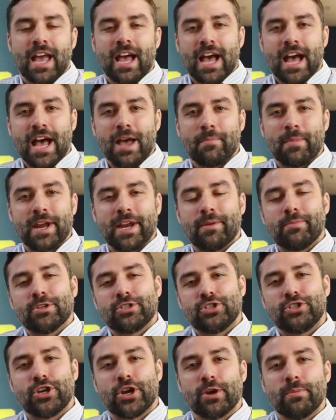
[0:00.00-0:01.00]
Hi, my name is
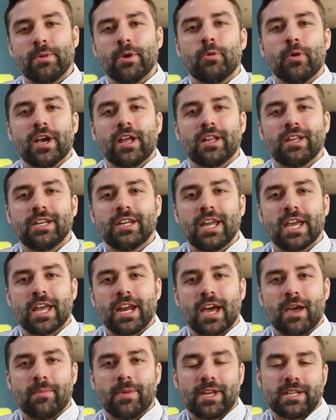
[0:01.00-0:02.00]
Jeromie Whalen, and
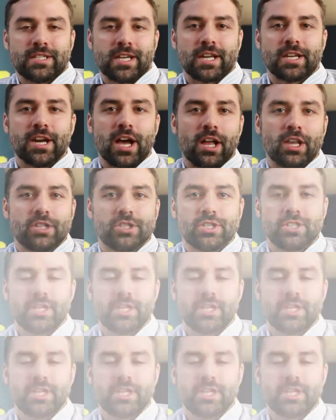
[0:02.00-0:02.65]
I'm a technology